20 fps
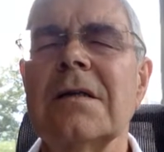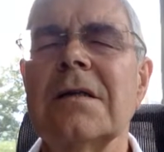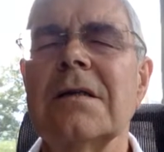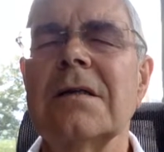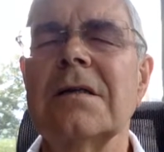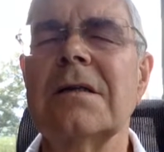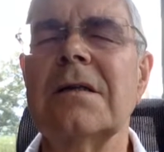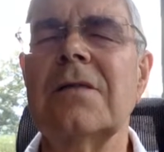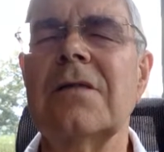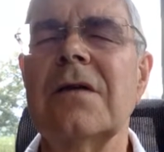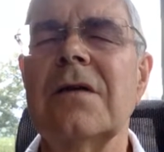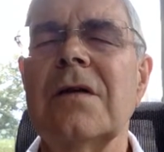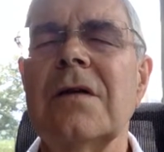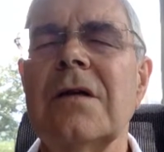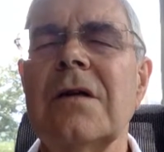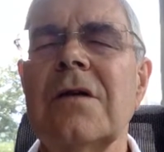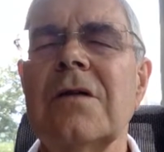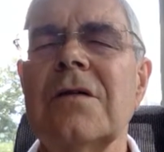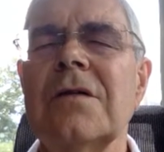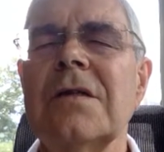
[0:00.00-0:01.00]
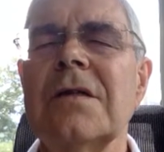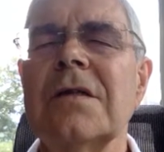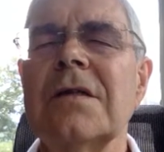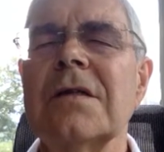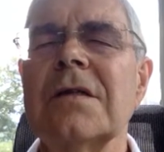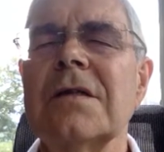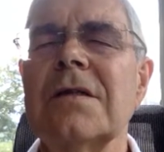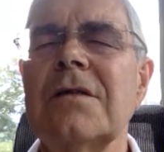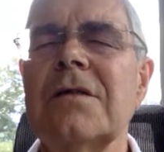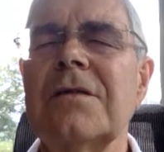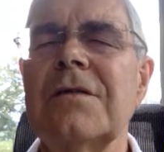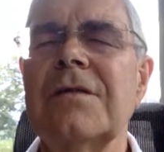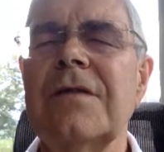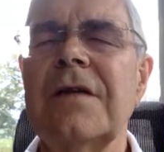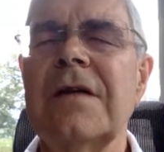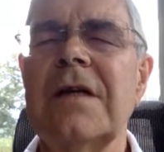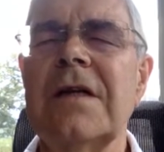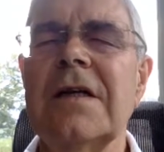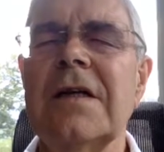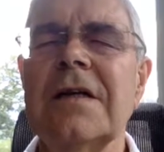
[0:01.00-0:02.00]
So you can notice your
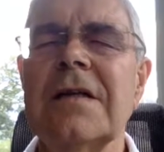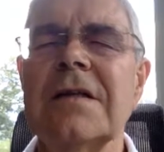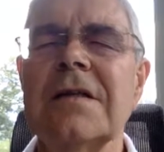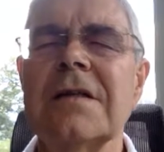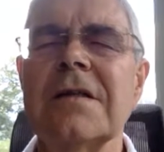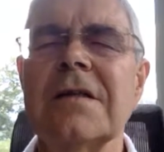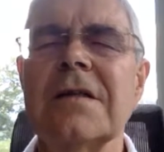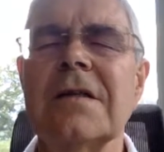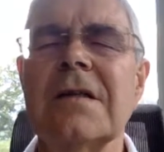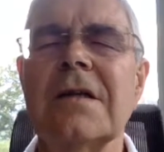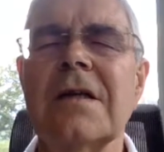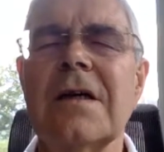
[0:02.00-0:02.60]
feelings,